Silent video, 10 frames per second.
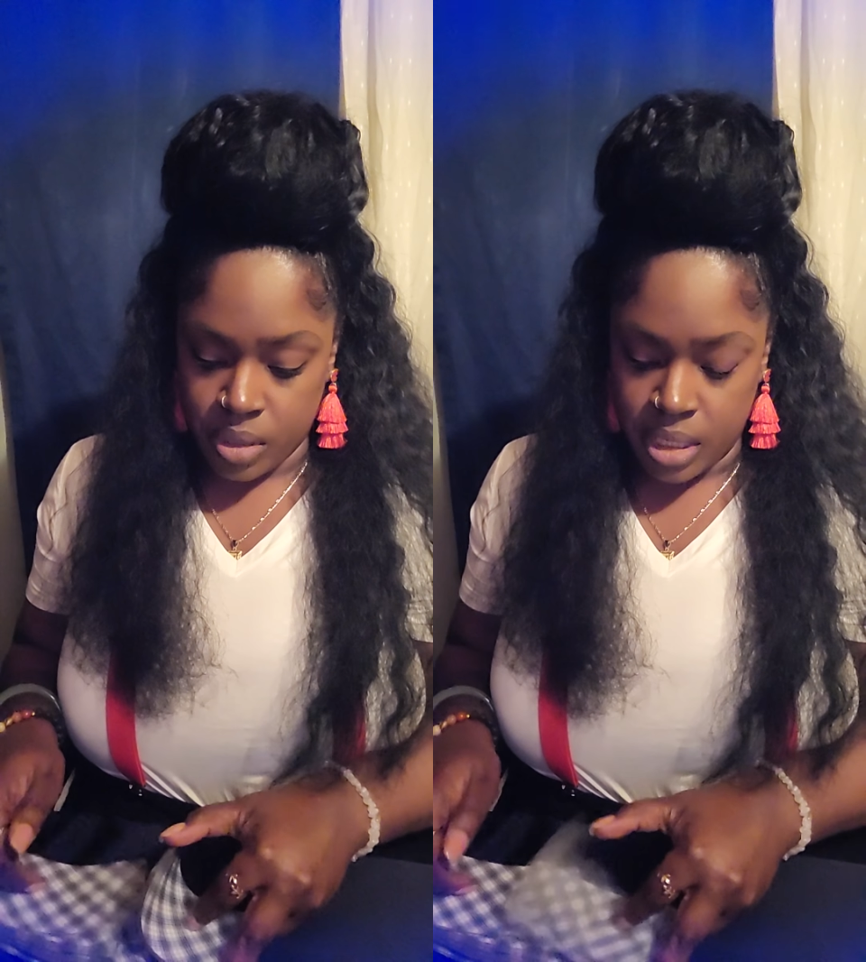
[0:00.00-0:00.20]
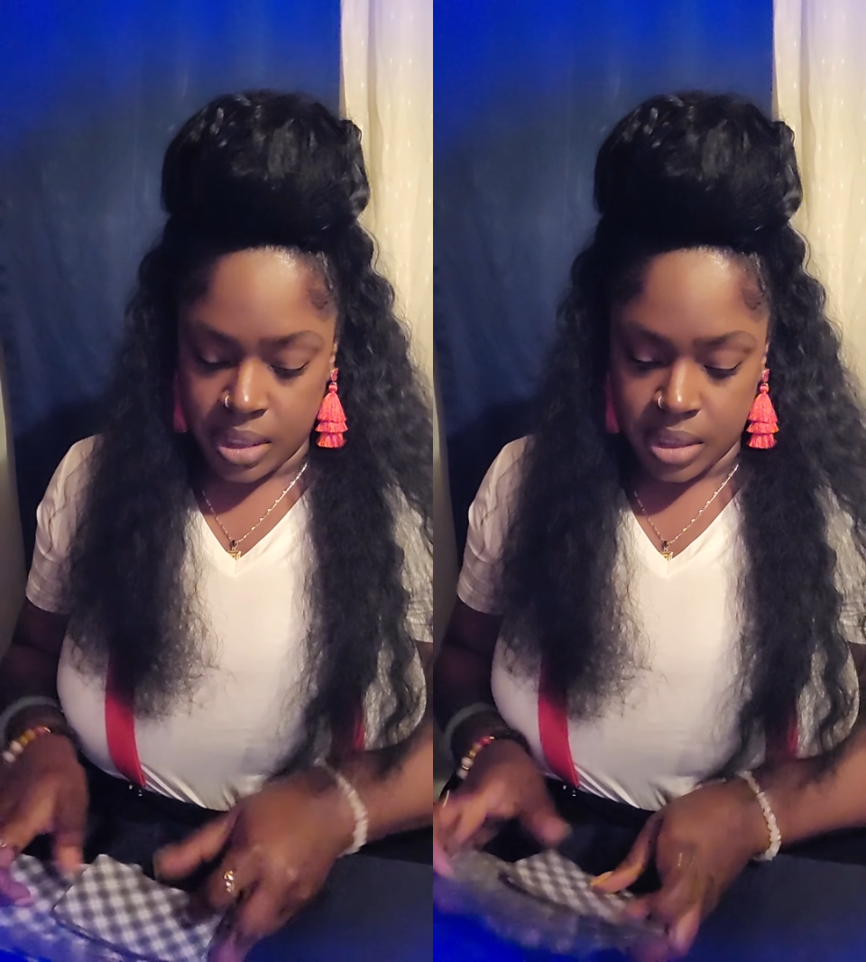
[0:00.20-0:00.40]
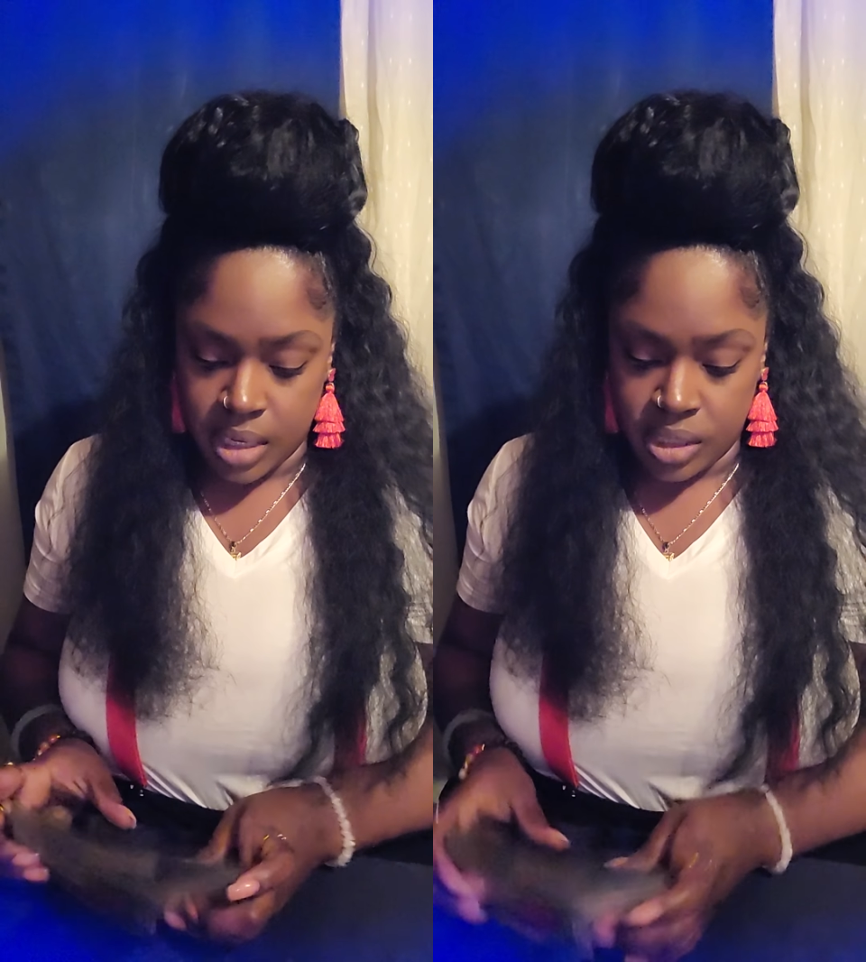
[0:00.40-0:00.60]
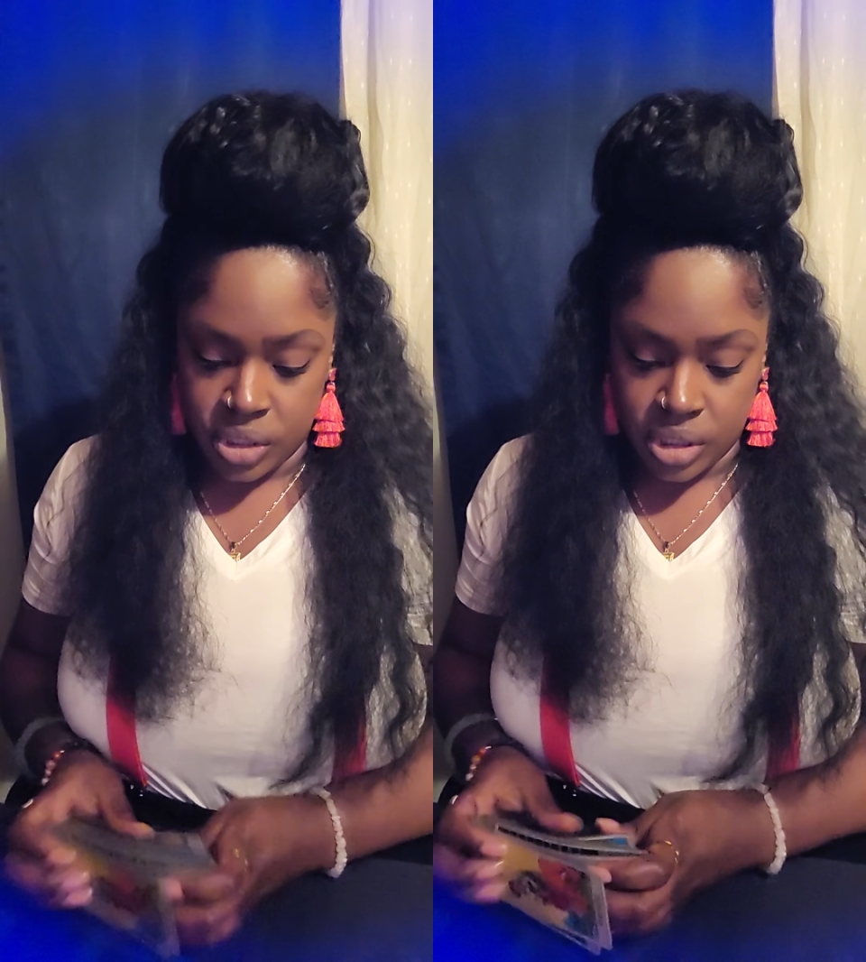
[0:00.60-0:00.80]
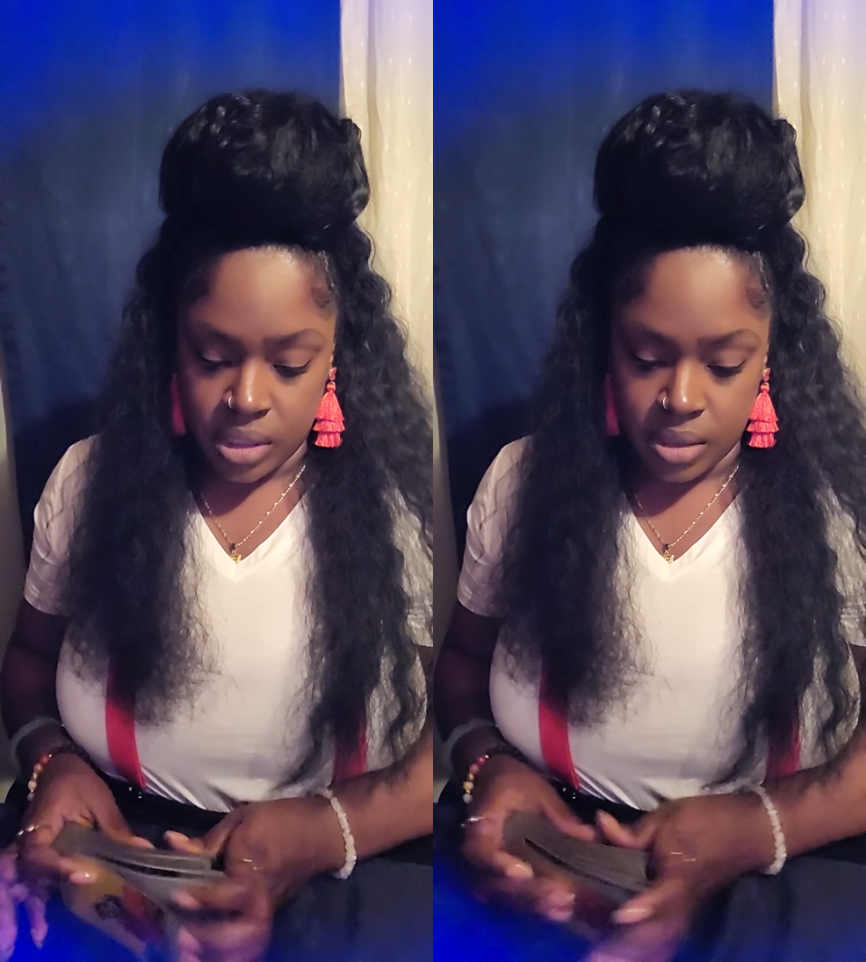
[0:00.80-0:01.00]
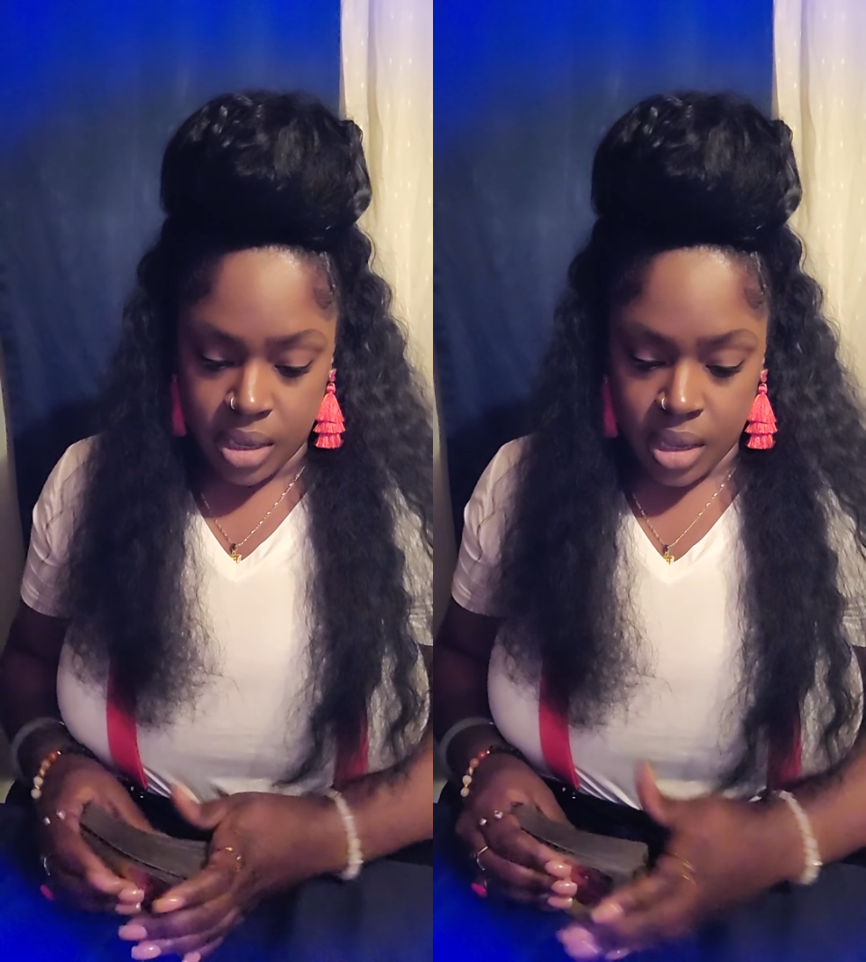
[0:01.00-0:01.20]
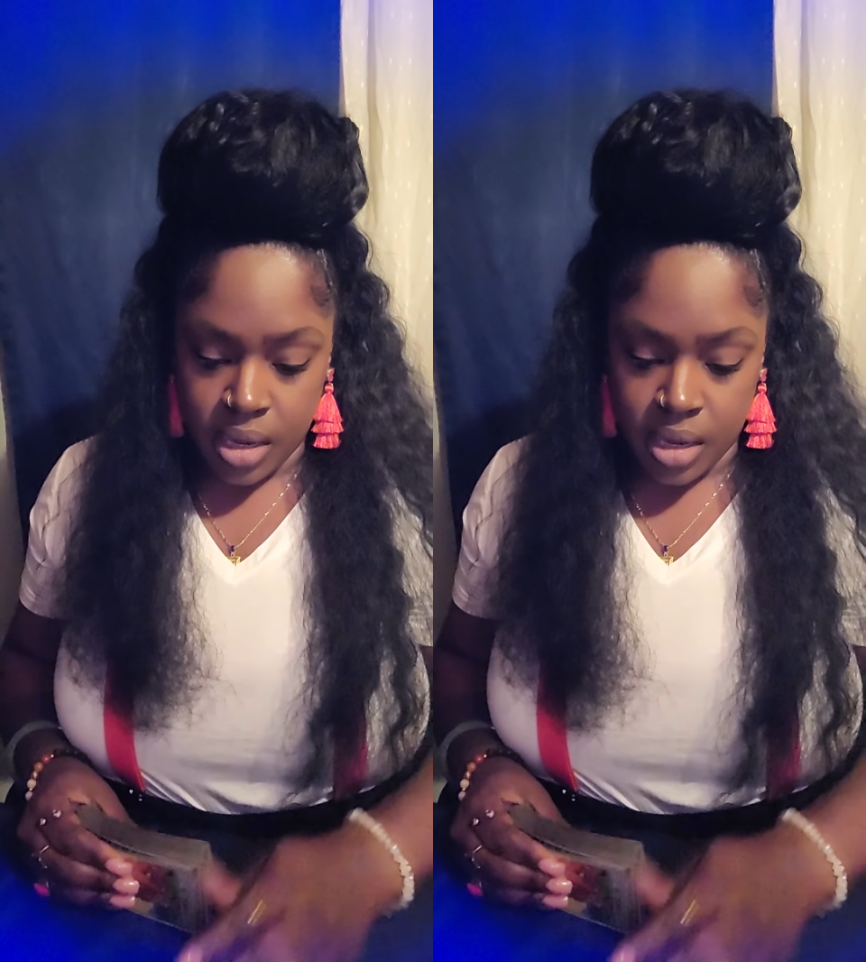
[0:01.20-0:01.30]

releasing that shit.